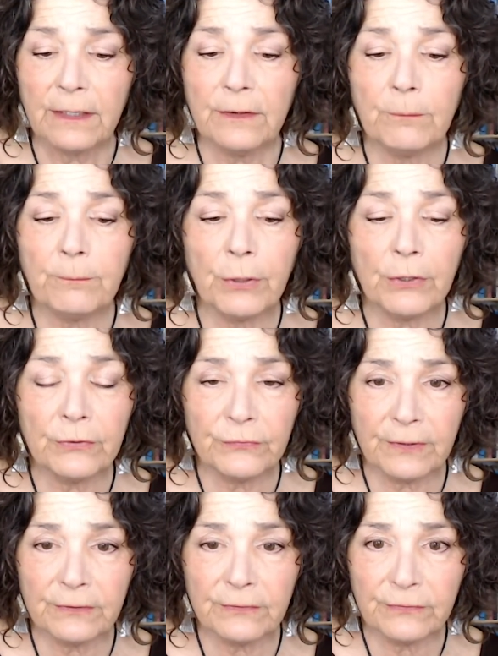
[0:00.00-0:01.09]
the
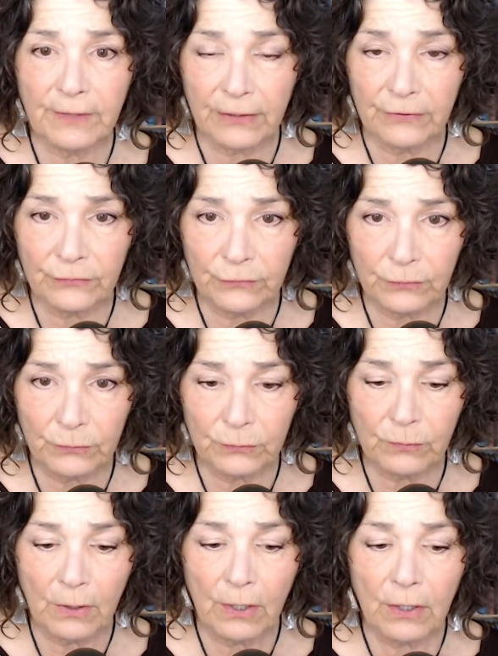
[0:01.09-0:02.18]
person starts to